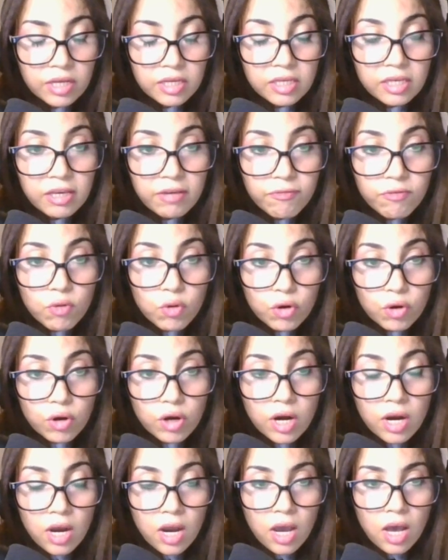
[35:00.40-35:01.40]
key for
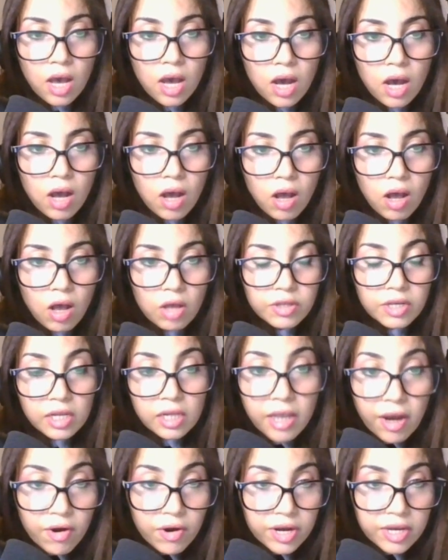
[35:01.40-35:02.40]

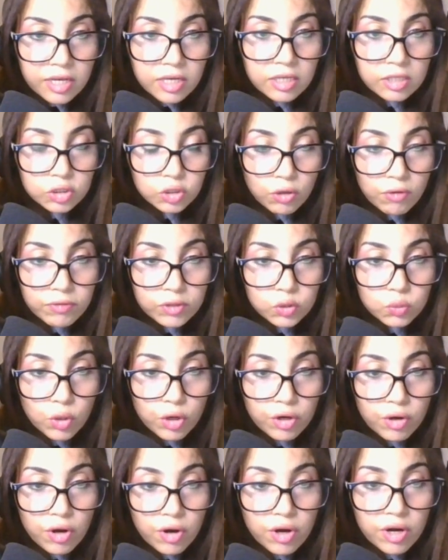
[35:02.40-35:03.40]
declaring service
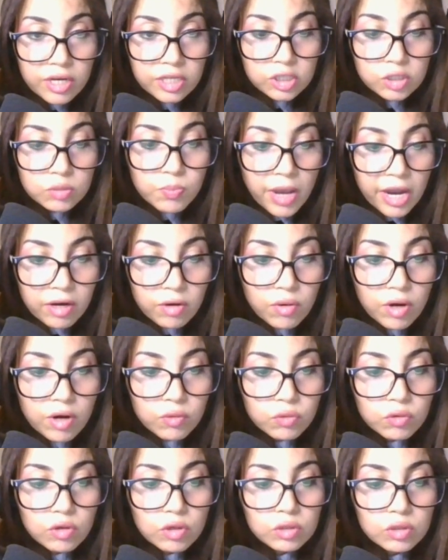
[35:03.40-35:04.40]
worker is
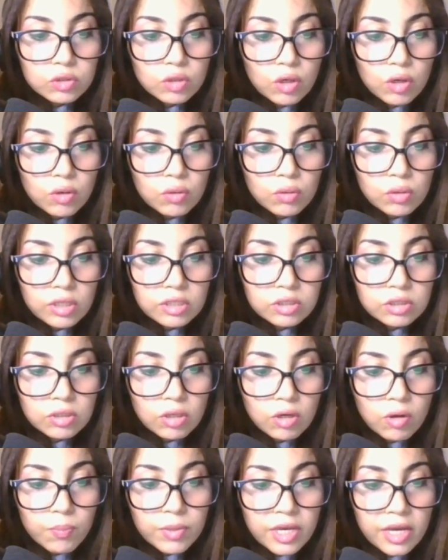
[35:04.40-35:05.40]
background. So let's
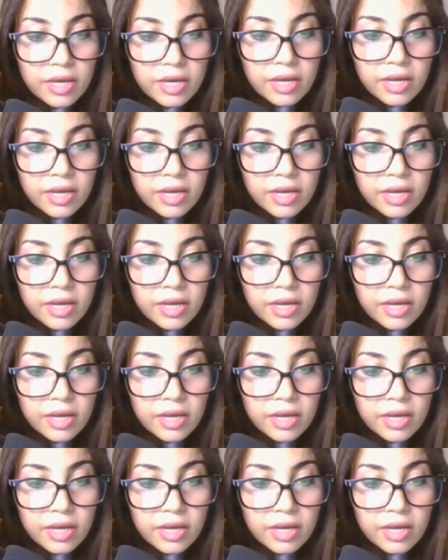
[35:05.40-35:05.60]
copy it